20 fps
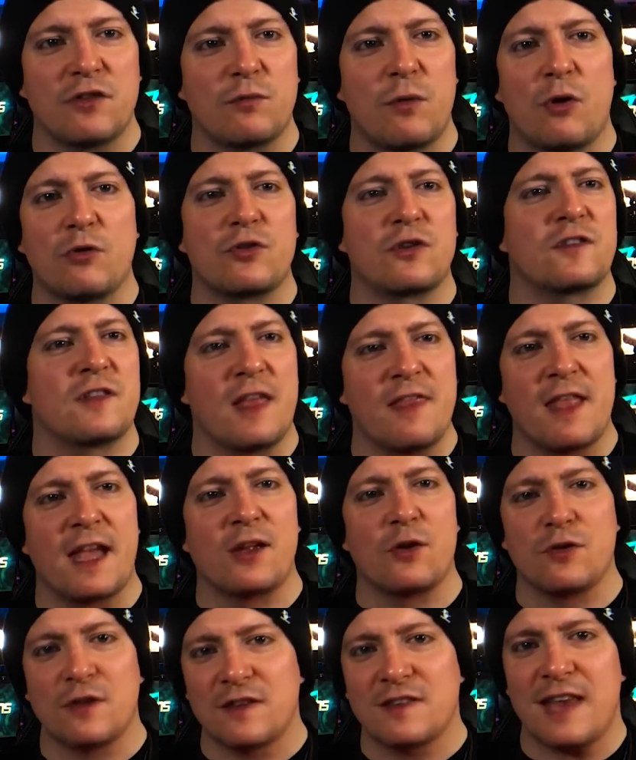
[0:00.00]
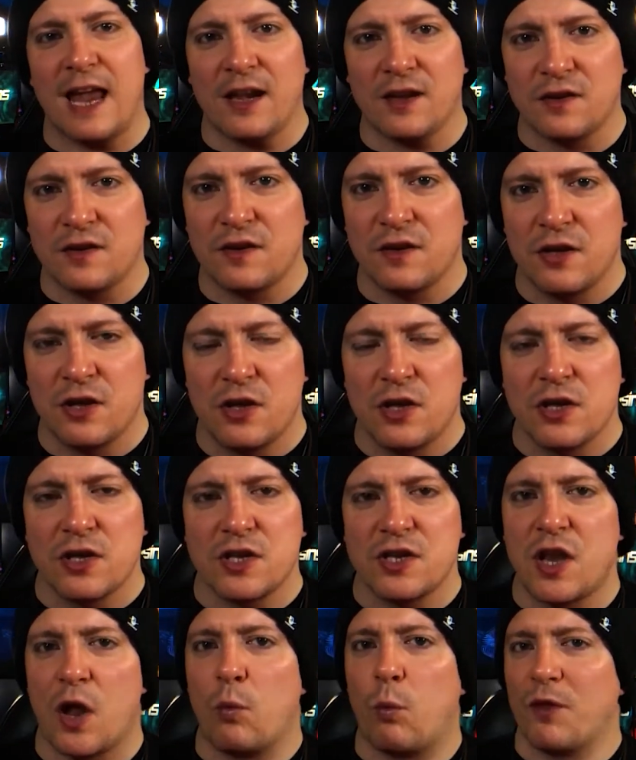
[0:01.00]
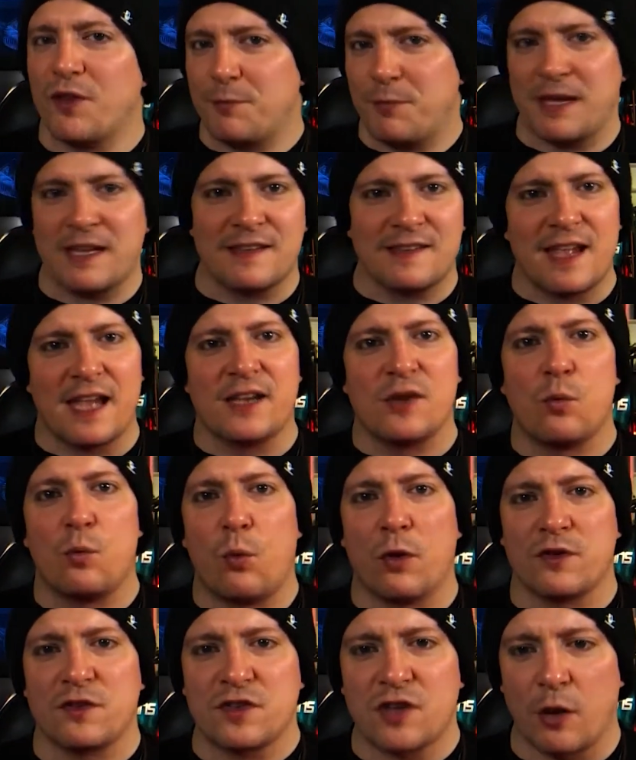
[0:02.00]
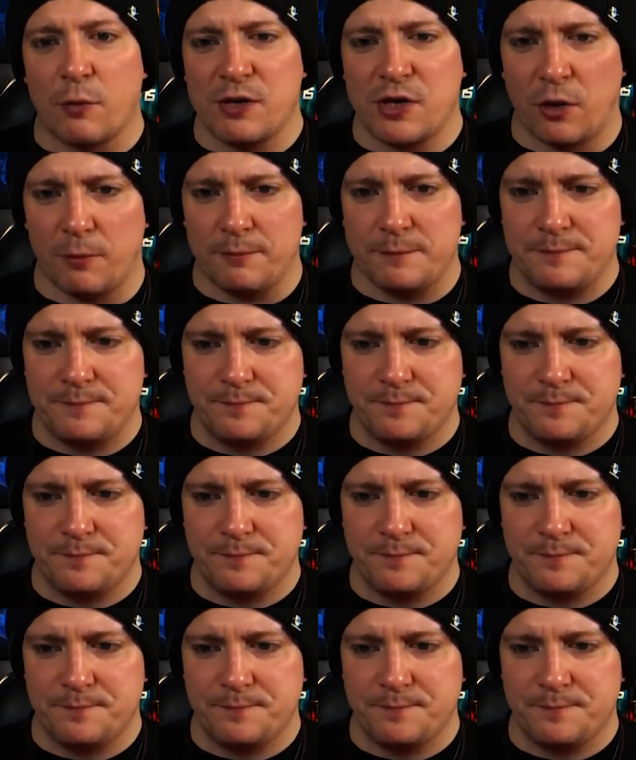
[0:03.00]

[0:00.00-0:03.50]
as well, because then they understand, you know, what's being said and what's going on.